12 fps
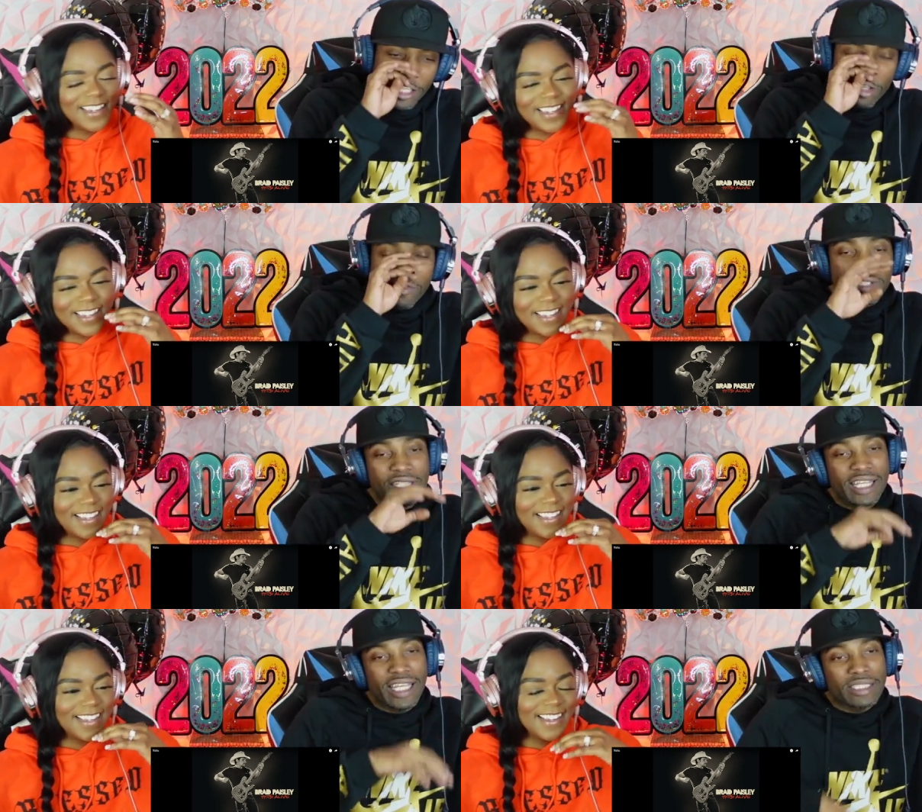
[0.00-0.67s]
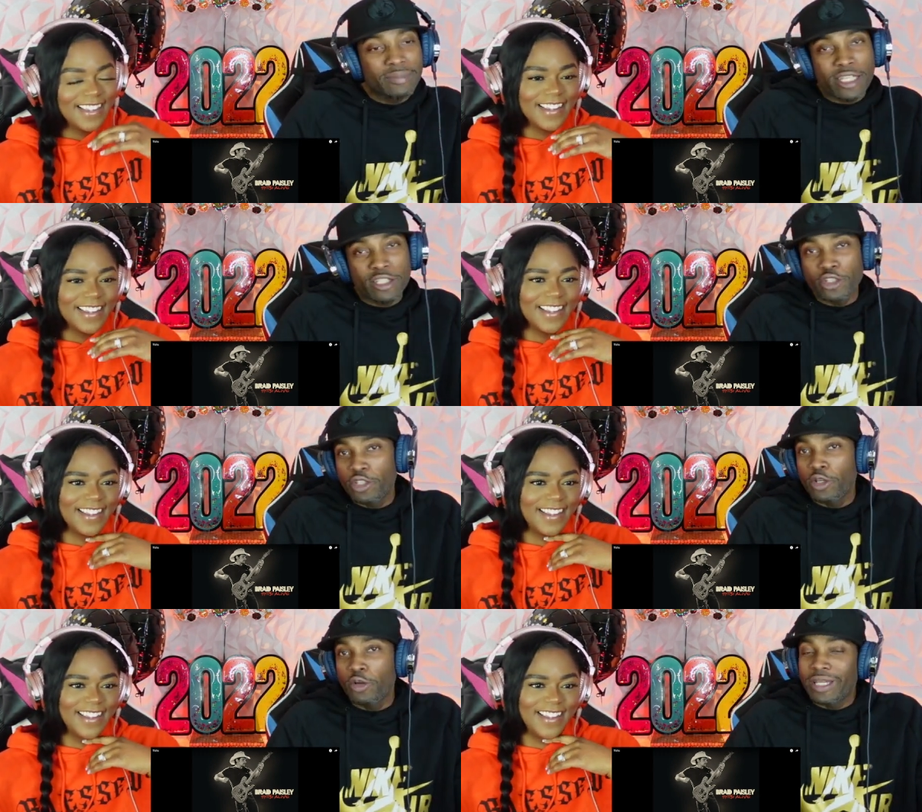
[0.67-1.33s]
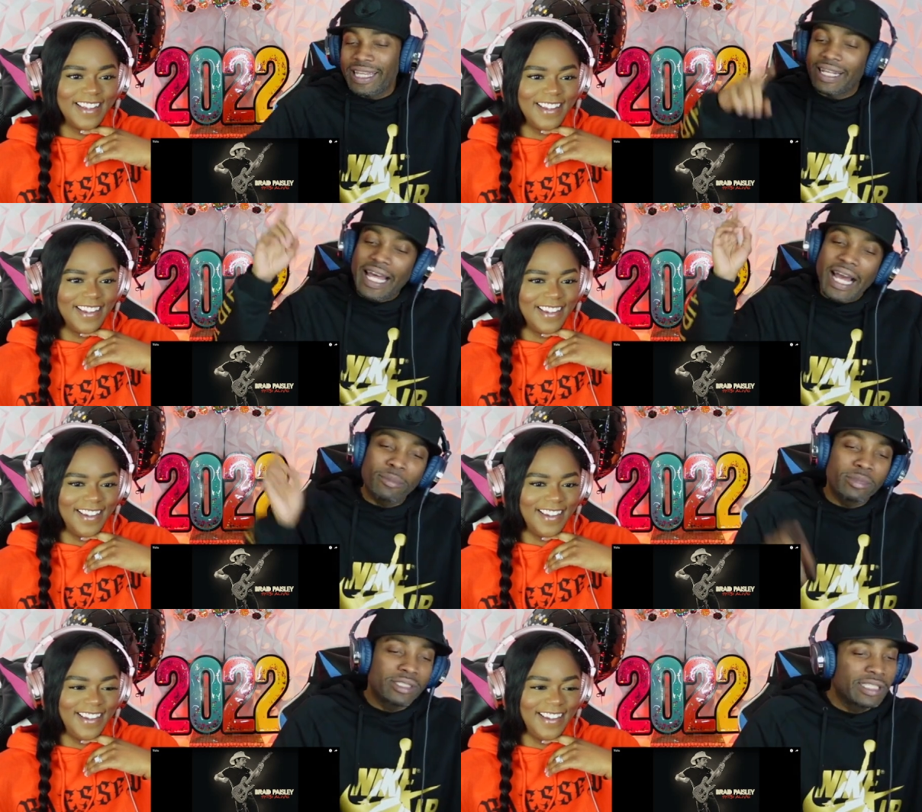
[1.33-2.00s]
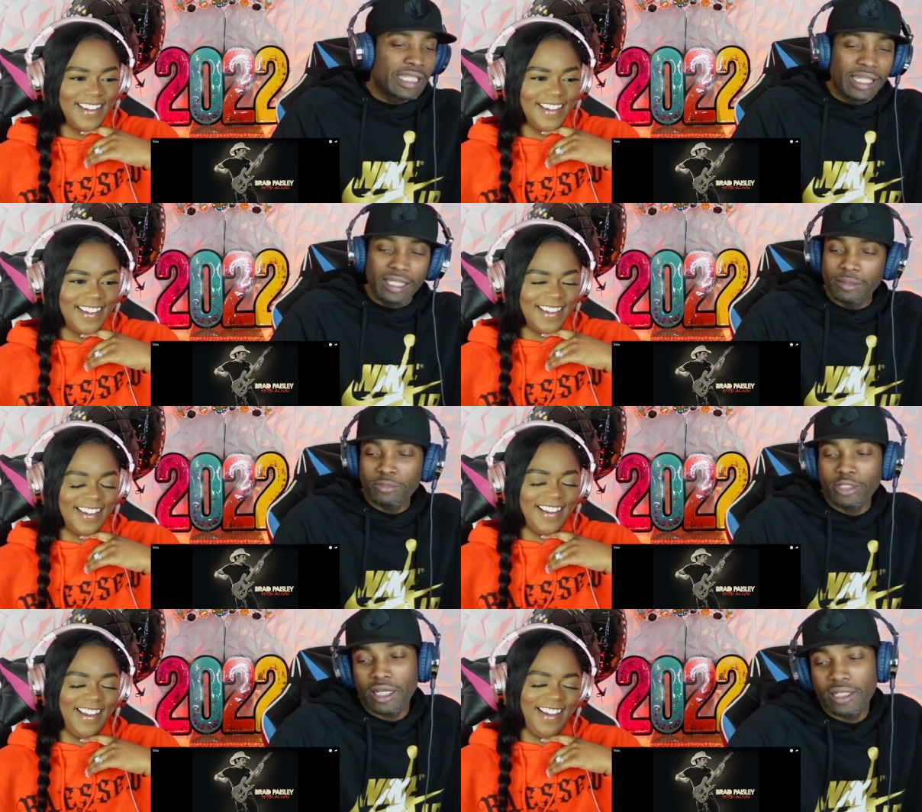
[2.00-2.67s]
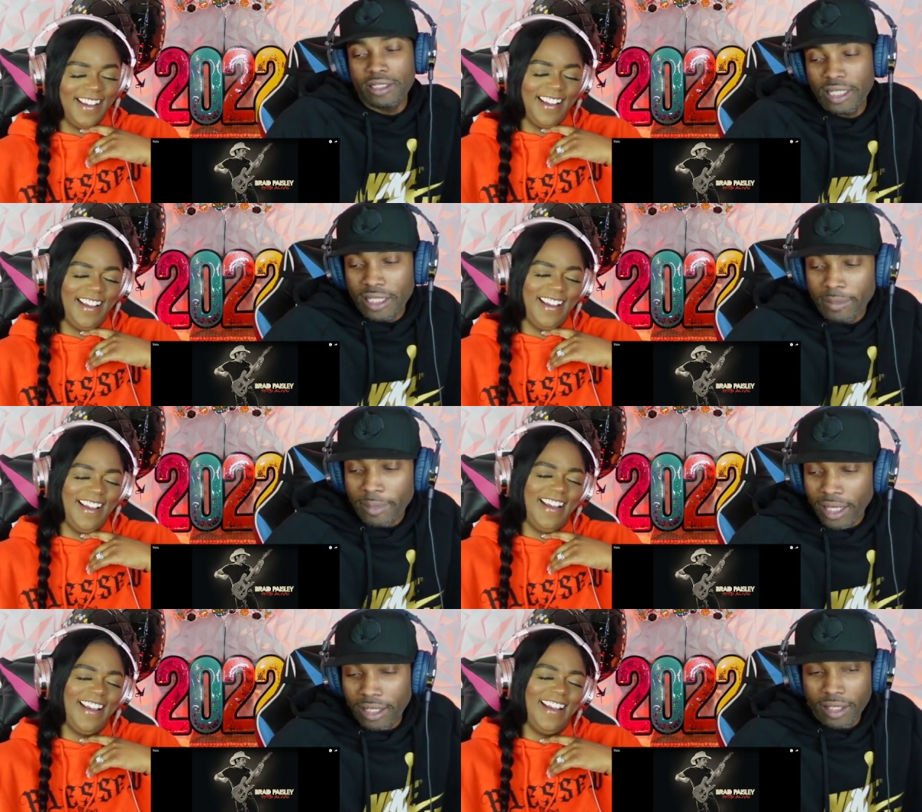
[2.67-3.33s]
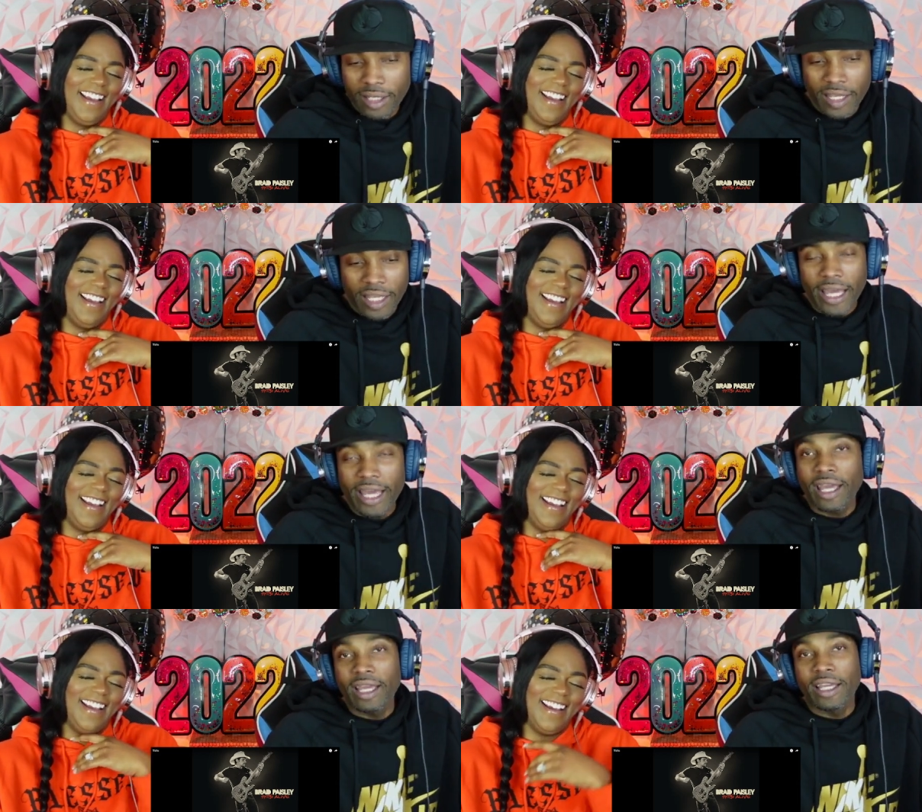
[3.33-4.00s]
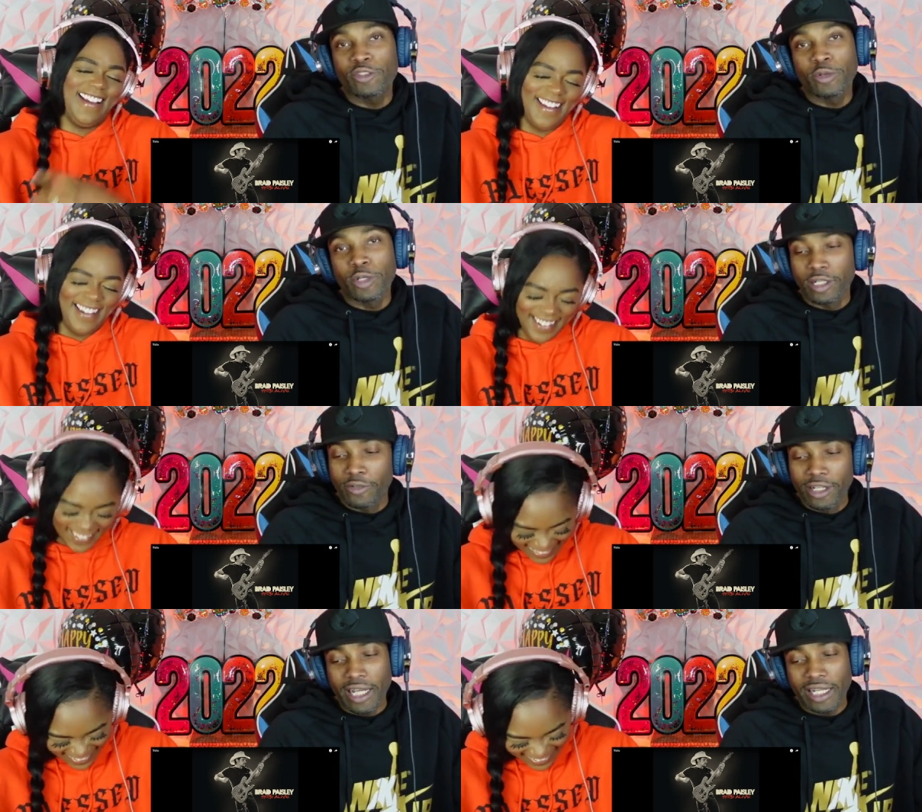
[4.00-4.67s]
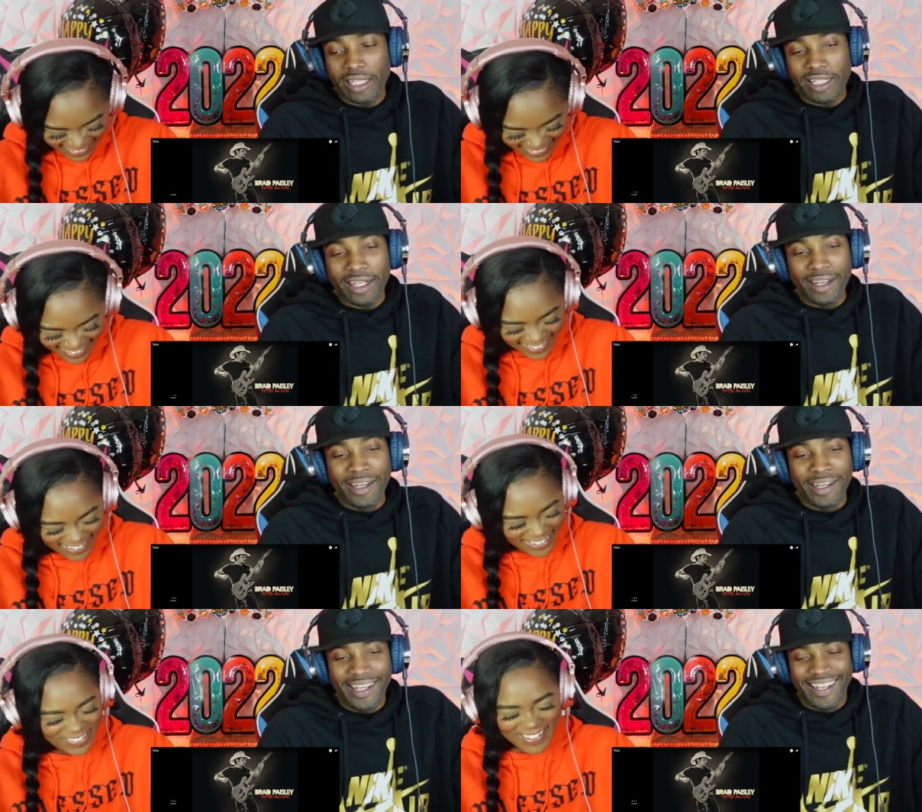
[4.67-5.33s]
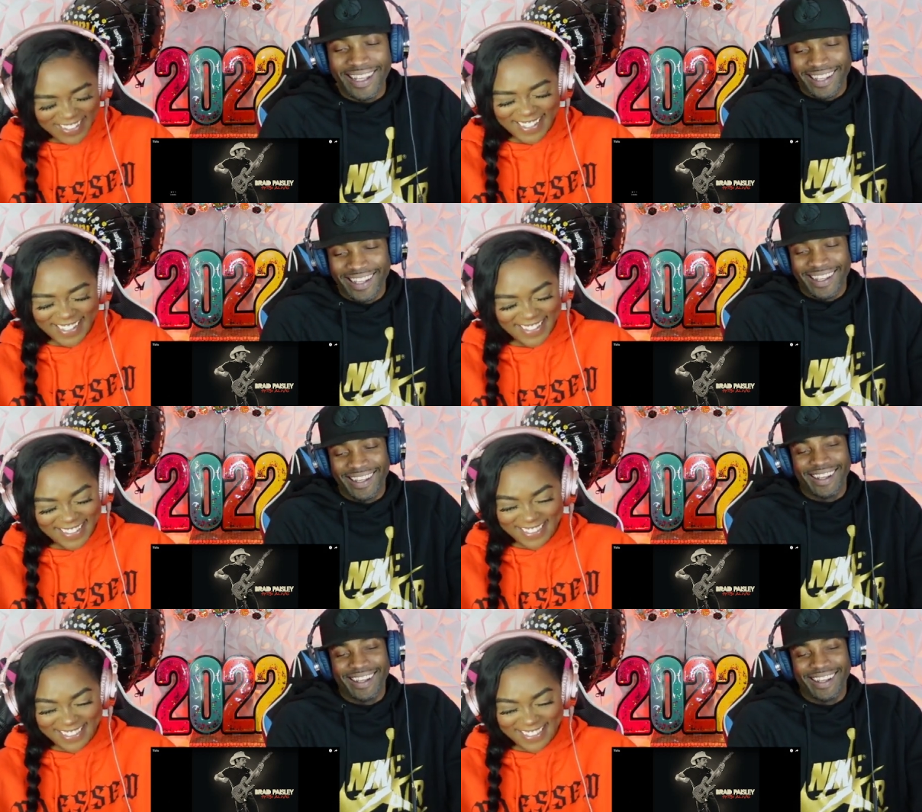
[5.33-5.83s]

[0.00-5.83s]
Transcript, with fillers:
Speaker 1: ticks. Make sure you don't get Lyme disease. I'm trying to tell you, man. hey, it's really real like that. Oh my god.